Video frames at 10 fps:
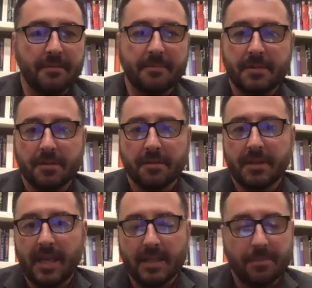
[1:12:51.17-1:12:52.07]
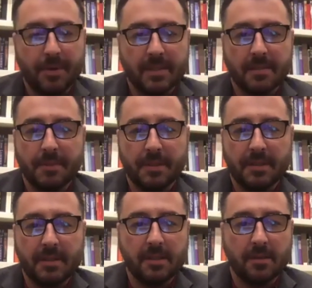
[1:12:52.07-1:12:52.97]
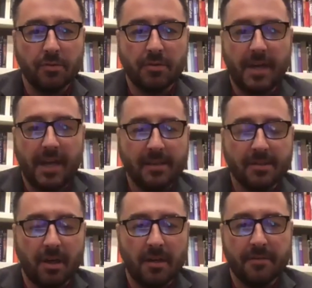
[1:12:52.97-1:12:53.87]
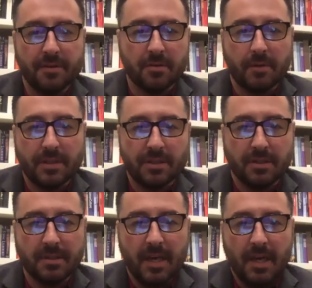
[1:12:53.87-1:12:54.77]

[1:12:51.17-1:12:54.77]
Certainly that's a possibility. So we'll try to answer all of those questions